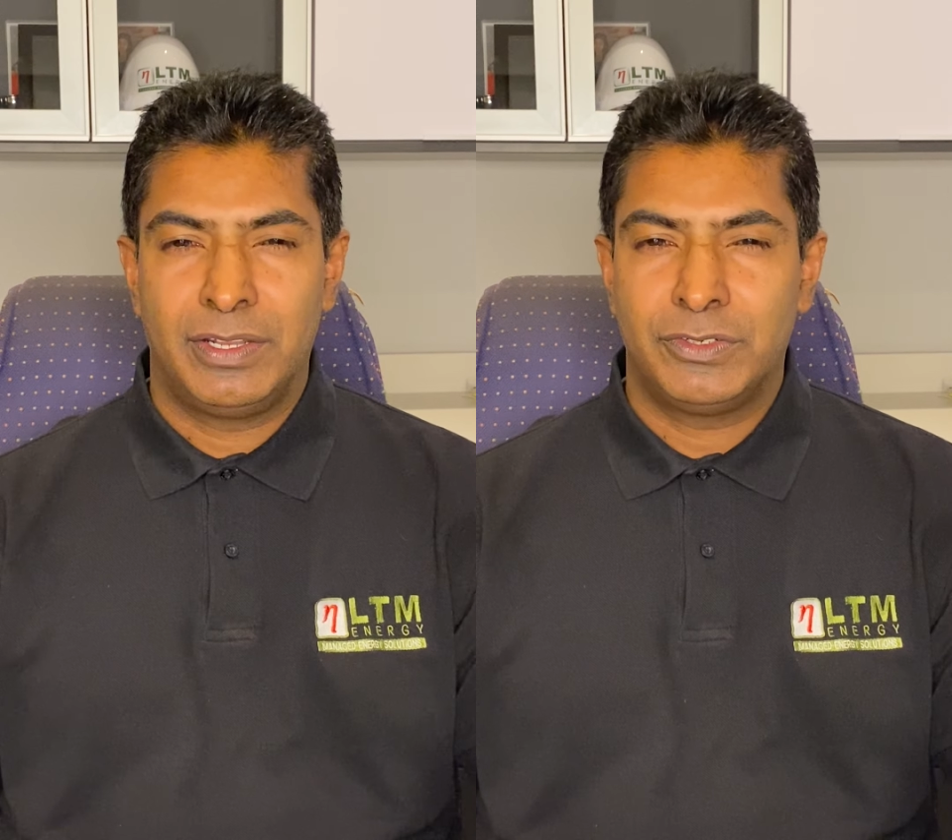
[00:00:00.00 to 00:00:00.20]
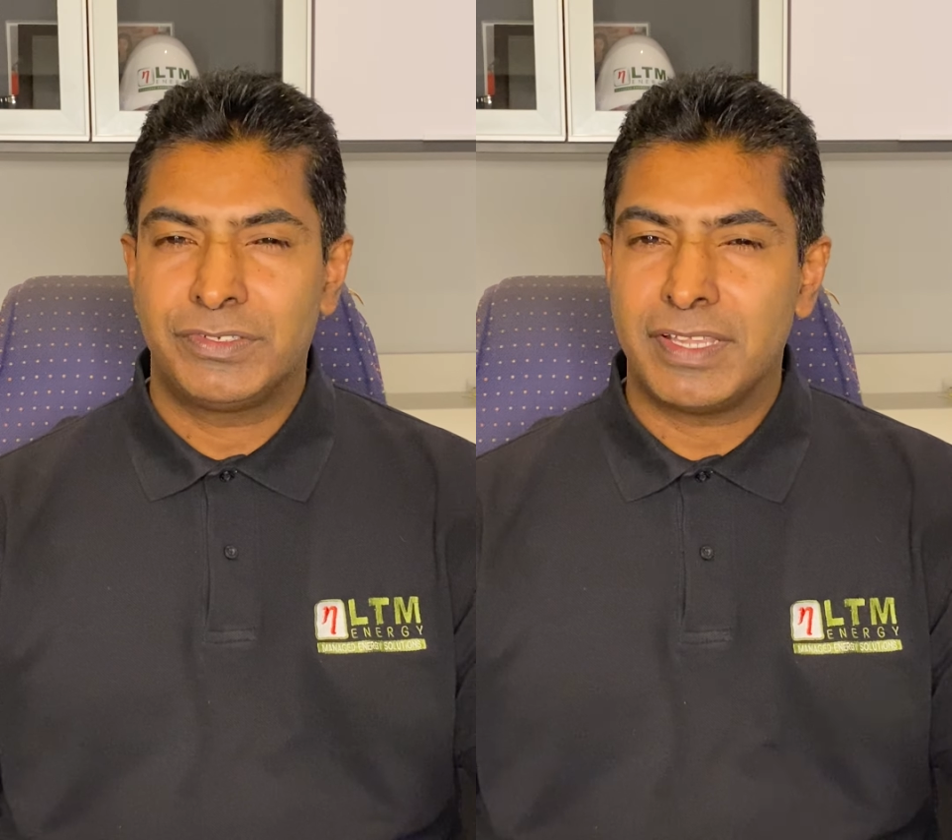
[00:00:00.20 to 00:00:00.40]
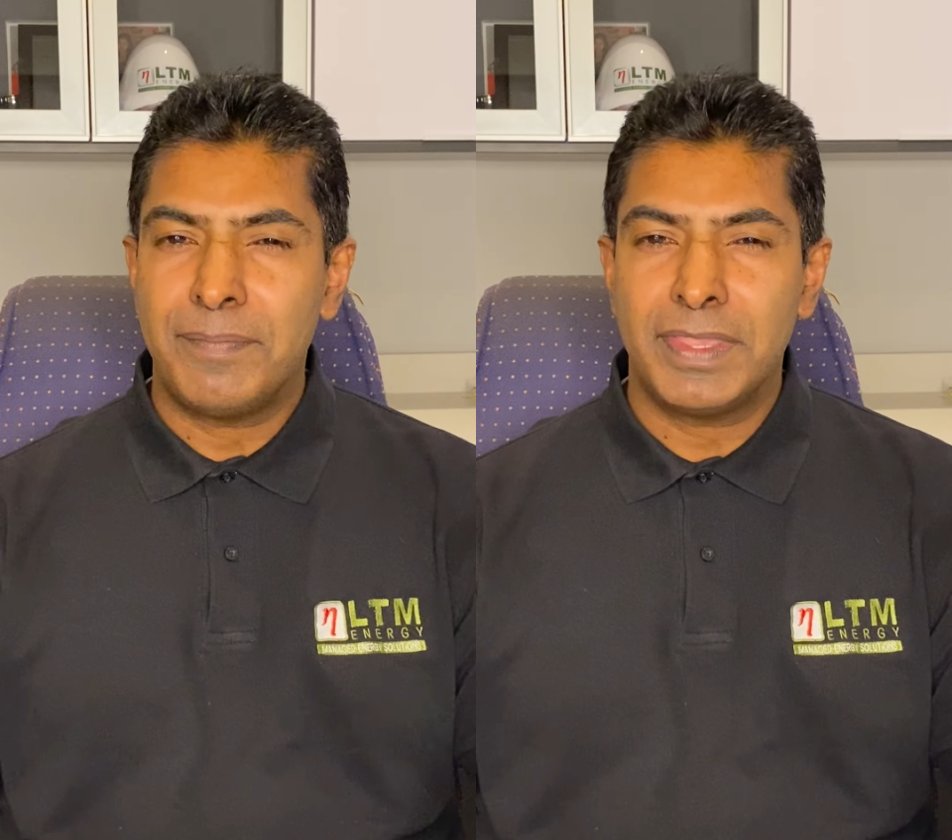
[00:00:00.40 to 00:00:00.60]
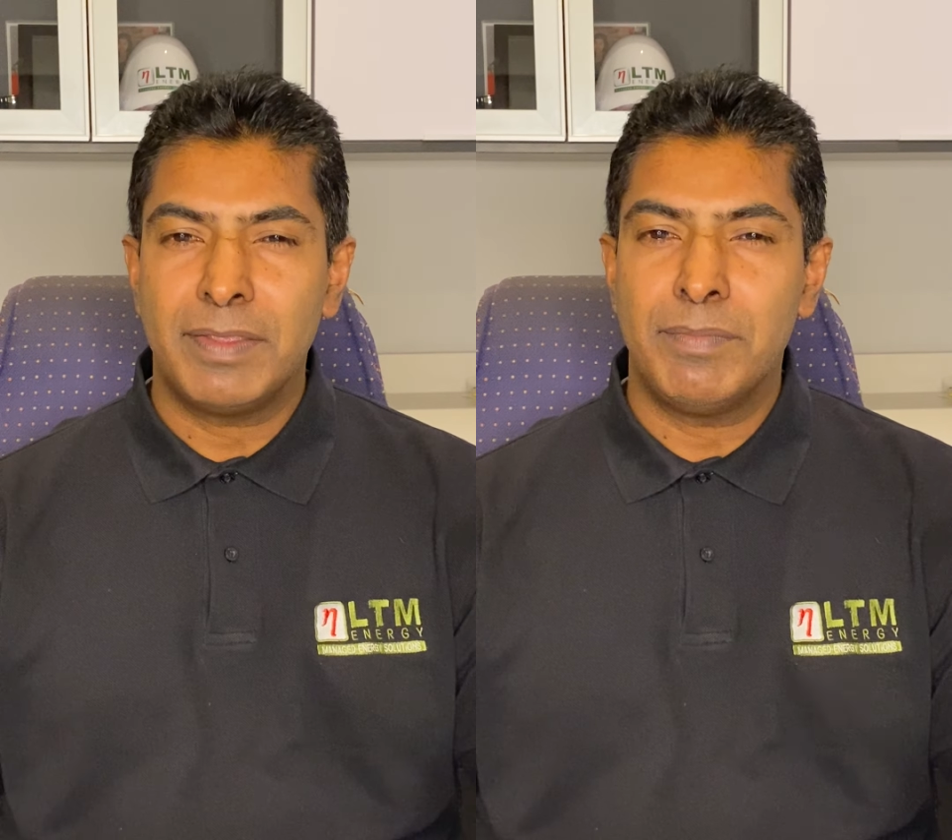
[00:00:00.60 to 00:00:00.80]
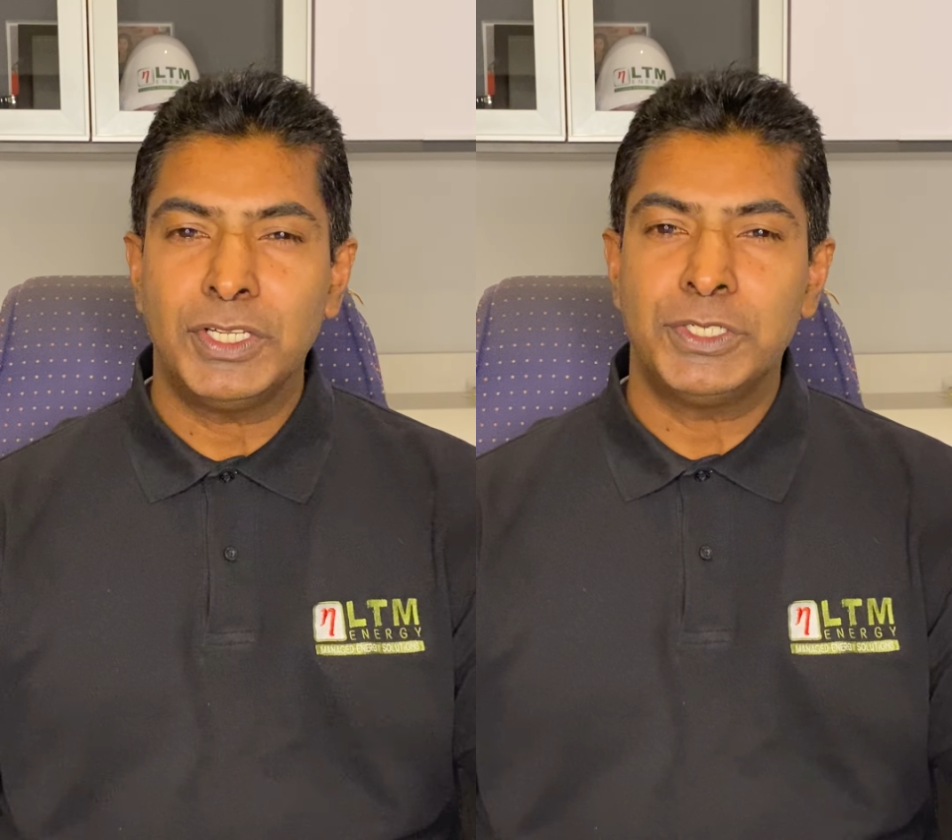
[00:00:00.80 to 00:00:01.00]
to
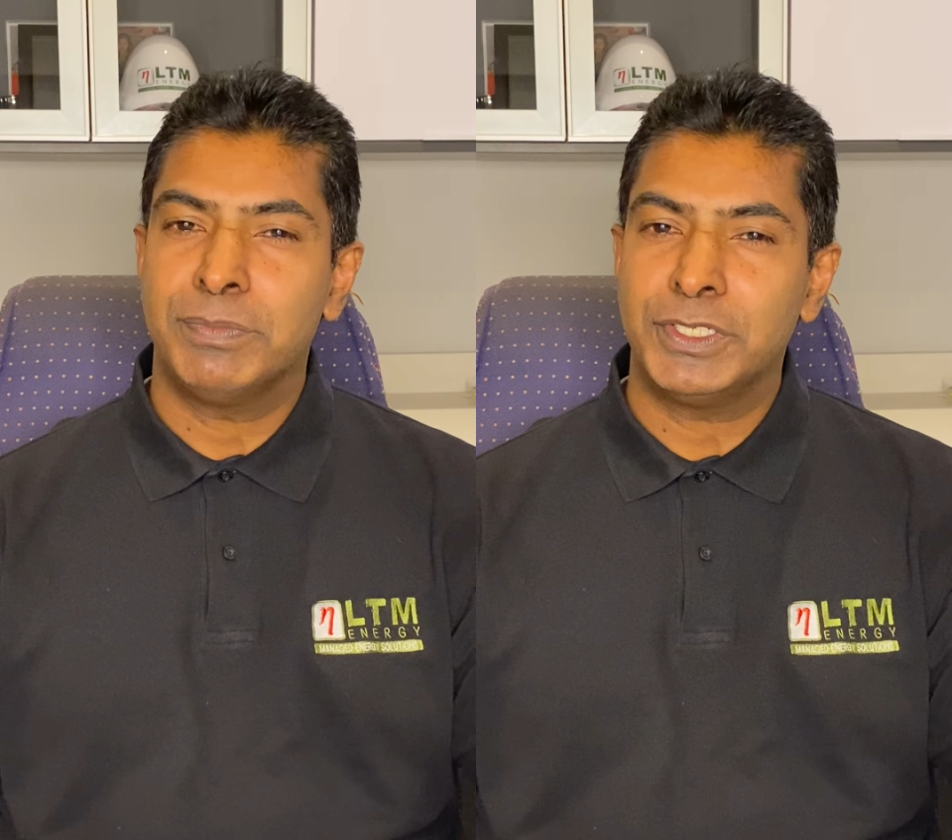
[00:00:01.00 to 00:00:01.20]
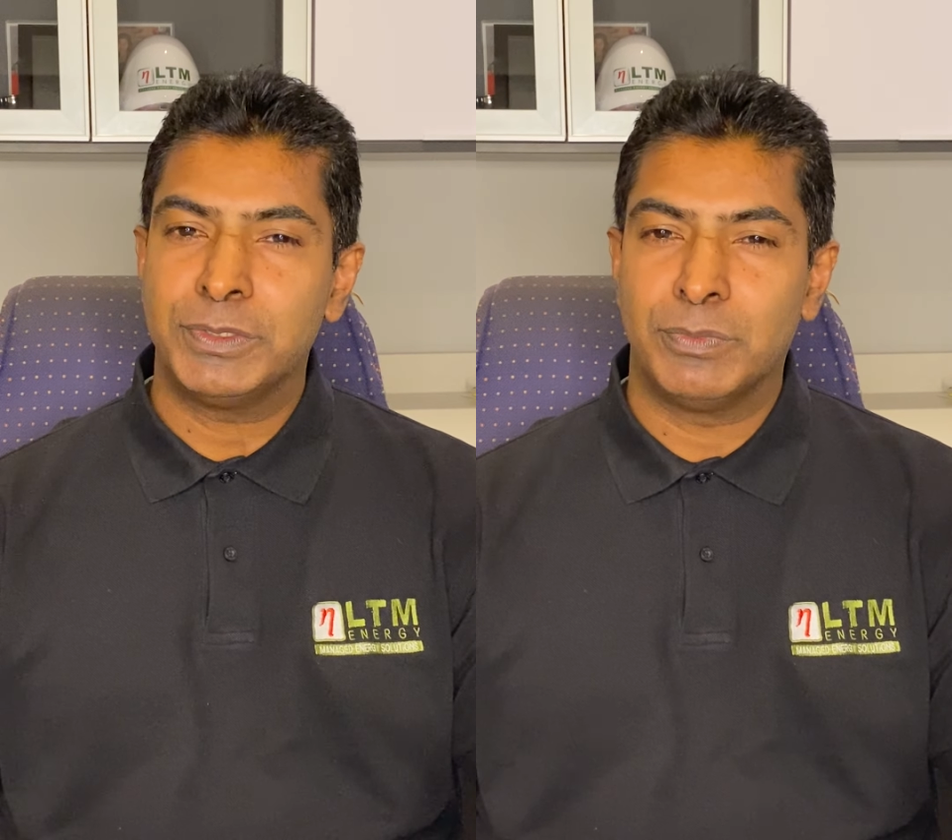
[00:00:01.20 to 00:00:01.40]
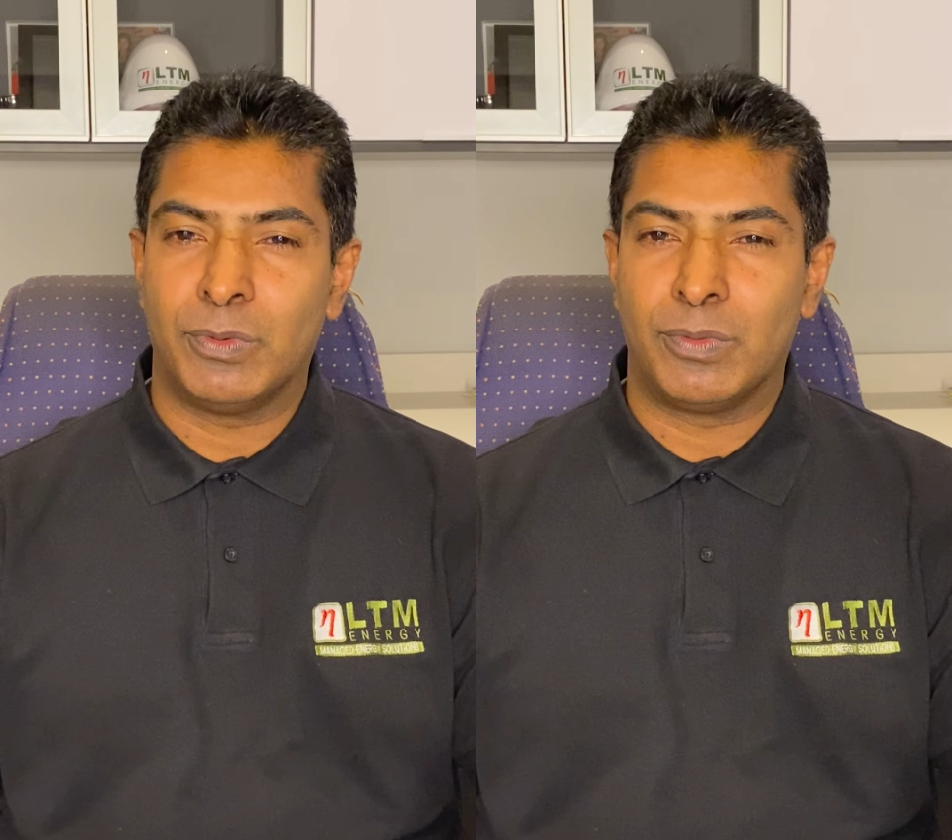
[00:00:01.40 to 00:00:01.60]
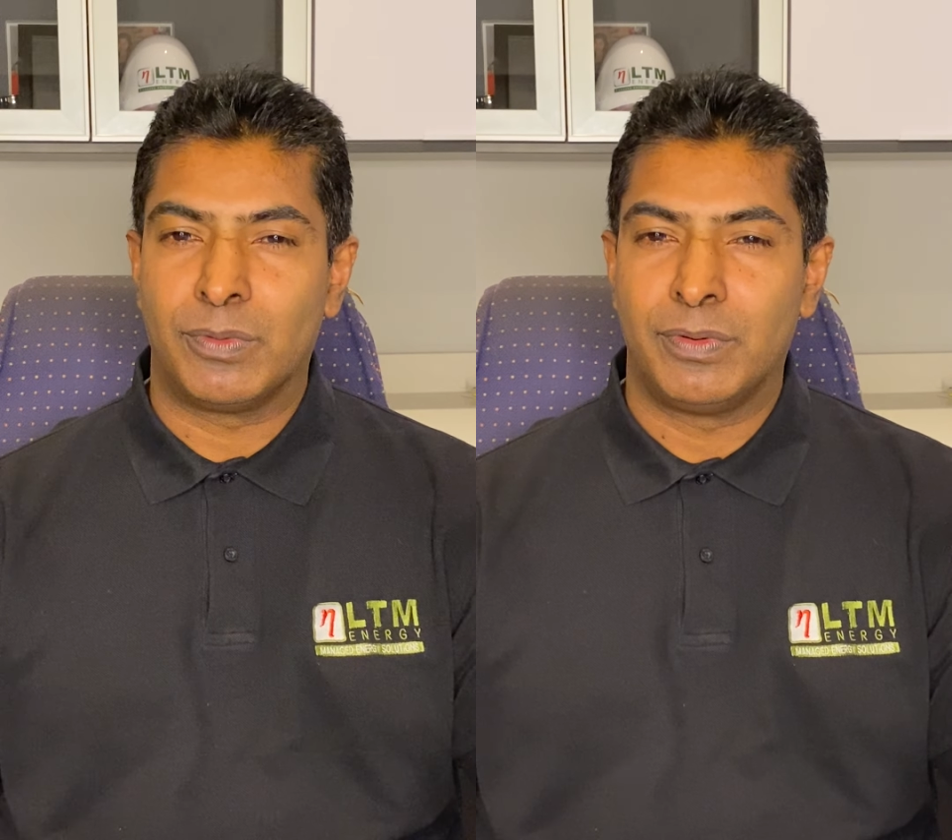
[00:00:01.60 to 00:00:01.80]
something much, much more.